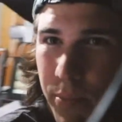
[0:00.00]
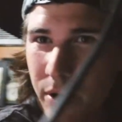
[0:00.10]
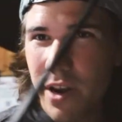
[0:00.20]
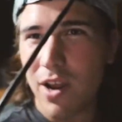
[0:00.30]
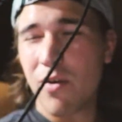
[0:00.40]

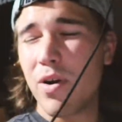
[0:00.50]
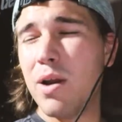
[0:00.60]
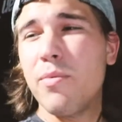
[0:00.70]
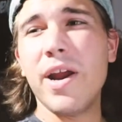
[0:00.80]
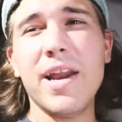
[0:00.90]
pretty
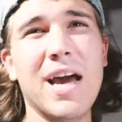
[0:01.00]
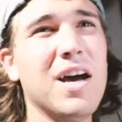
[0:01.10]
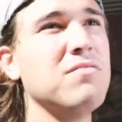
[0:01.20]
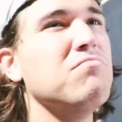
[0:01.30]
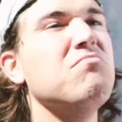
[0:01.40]
grim right
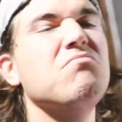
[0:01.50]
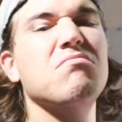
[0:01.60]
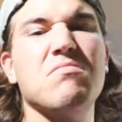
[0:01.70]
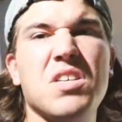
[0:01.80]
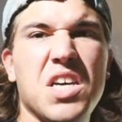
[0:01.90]
now.
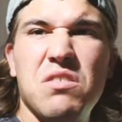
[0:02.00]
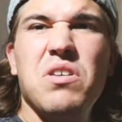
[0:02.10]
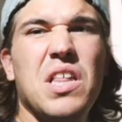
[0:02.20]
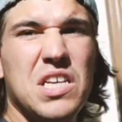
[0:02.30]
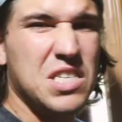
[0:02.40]
It
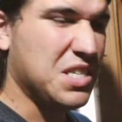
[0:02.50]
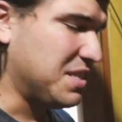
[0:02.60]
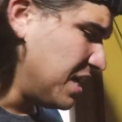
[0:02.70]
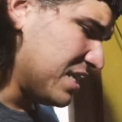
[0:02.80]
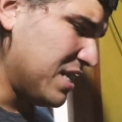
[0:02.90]
really
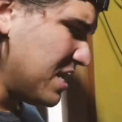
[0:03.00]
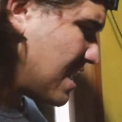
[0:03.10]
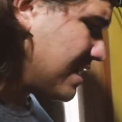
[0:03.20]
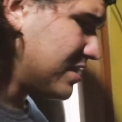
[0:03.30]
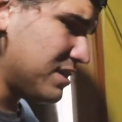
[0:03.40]
does
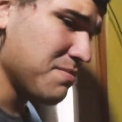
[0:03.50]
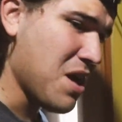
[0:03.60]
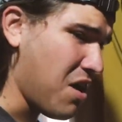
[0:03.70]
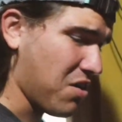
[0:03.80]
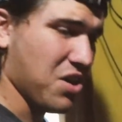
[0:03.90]
not
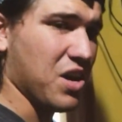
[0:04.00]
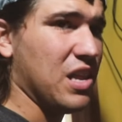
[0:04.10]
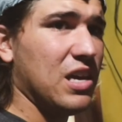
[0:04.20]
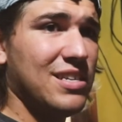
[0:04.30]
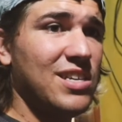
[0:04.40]
smell
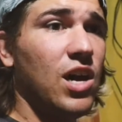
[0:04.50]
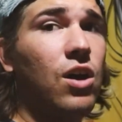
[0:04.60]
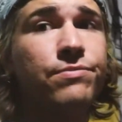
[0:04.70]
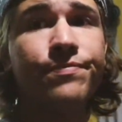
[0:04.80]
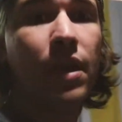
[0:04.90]
good.
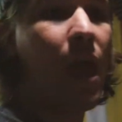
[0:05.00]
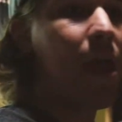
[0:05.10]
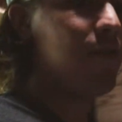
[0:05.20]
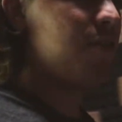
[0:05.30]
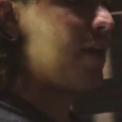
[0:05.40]
So,
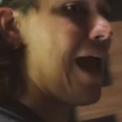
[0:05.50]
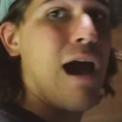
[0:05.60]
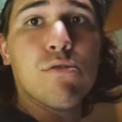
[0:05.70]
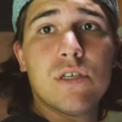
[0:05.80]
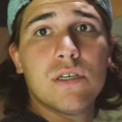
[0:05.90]
everything
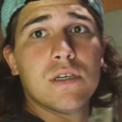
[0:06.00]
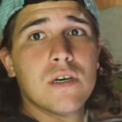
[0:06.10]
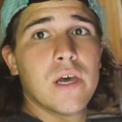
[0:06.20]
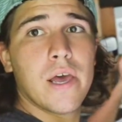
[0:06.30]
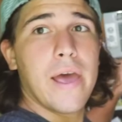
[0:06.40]
out
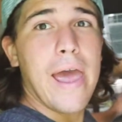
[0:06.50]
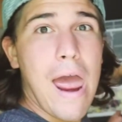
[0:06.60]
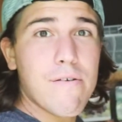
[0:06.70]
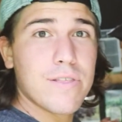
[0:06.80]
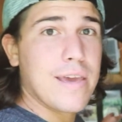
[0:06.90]

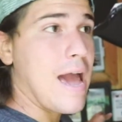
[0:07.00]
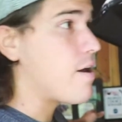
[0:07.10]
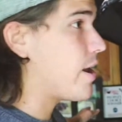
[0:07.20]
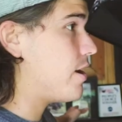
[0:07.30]
of